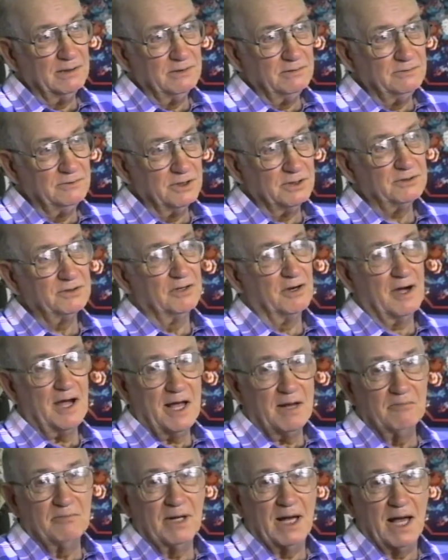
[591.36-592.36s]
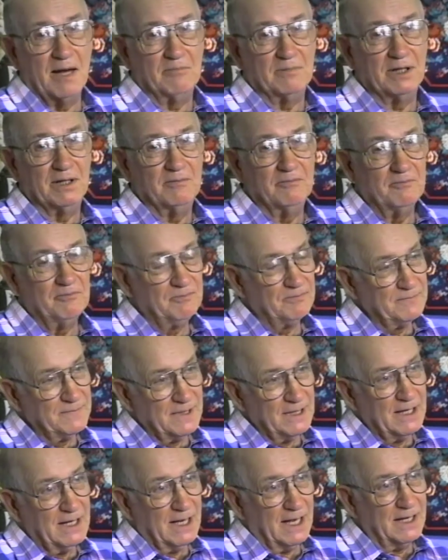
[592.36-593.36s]
just grandpappy.
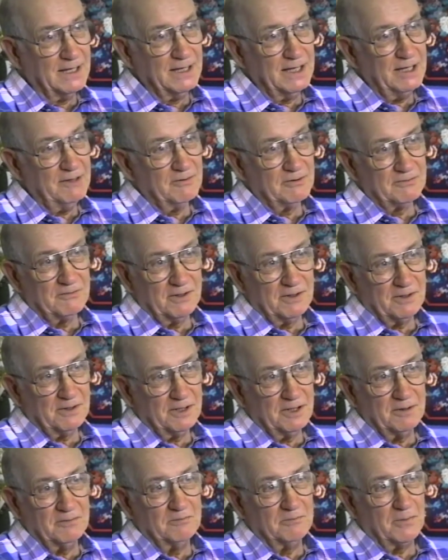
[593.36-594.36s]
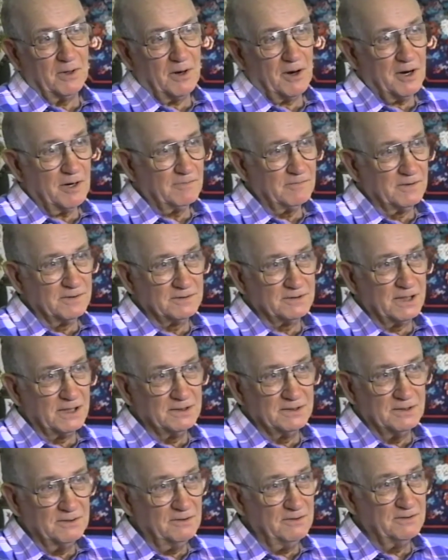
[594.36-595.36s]
And he was really marvelous at
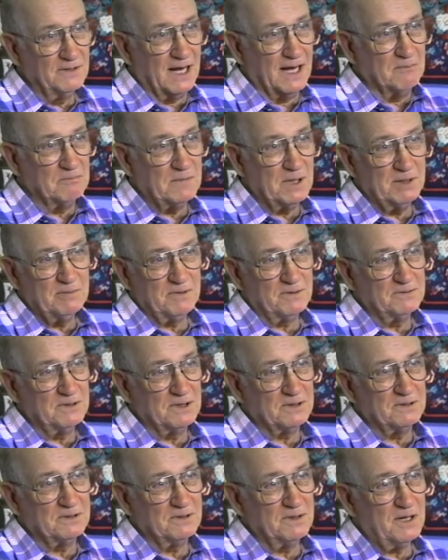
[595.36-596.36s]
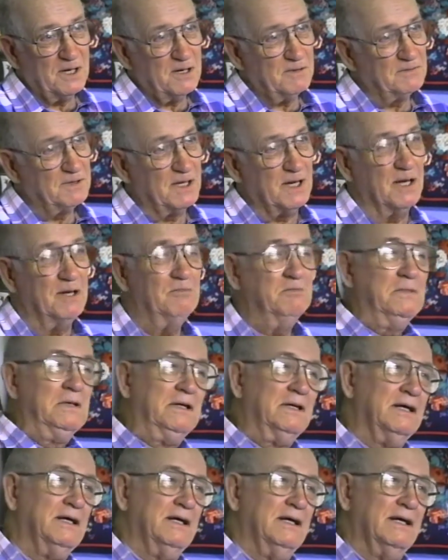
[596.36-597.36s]
doing that. People just loved him
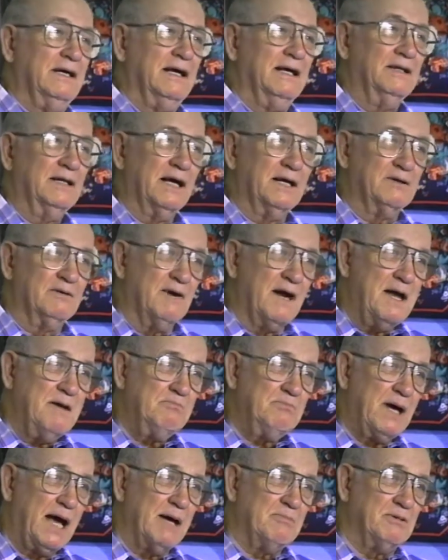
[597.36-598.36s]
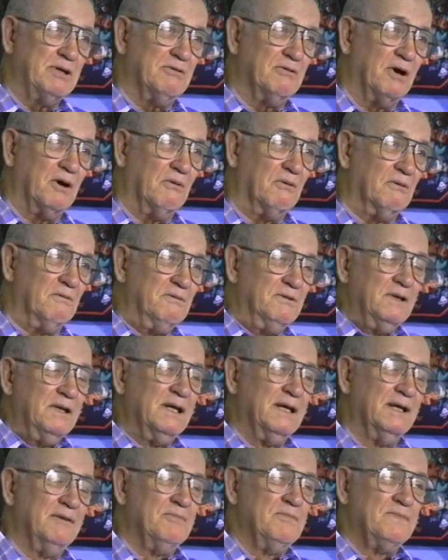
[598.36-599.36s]
in that grandpappy role.
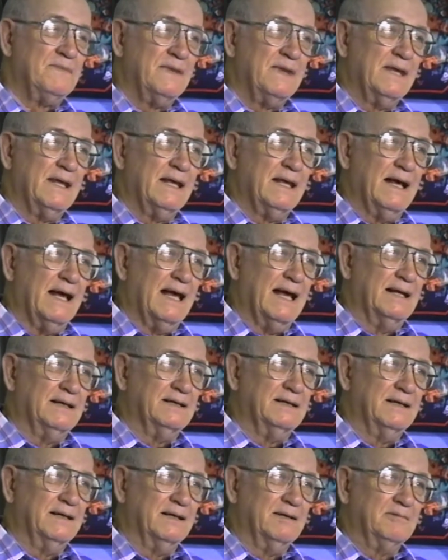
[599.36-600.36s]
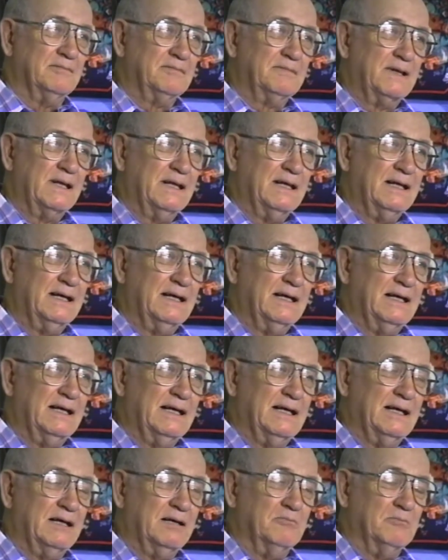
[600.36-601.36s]
And, uh,
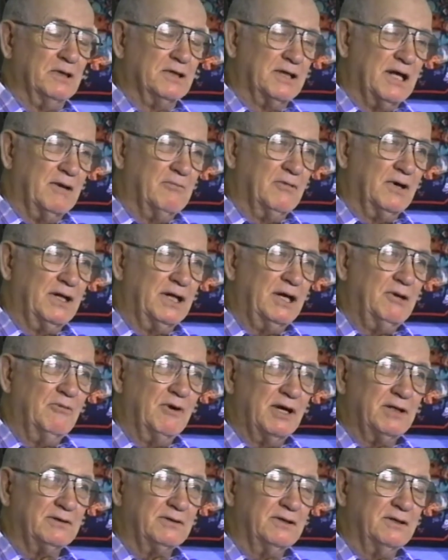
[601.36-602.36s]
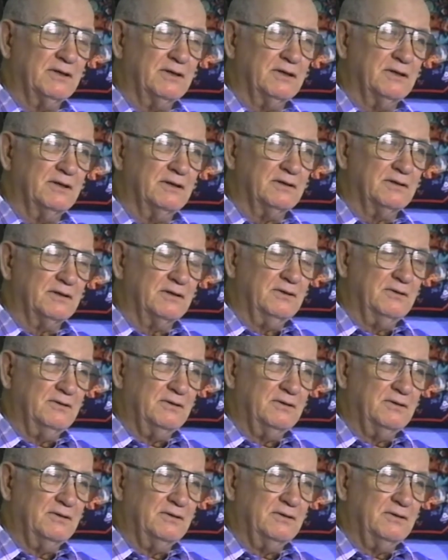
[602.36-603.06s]
but then when he went to, to